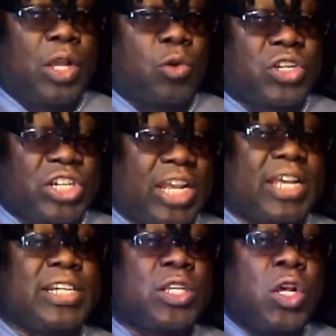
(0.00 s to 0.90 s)
you know,
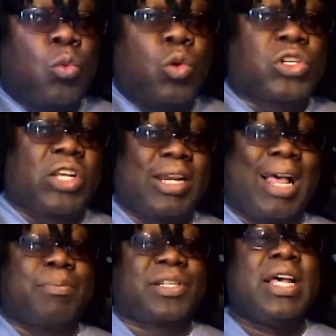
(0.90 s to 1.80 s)
shares would
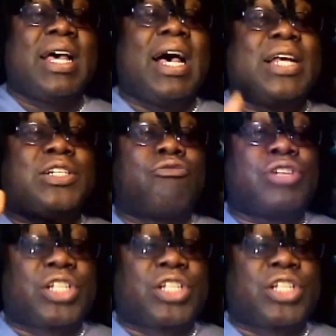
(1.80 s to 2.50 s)
collapse as a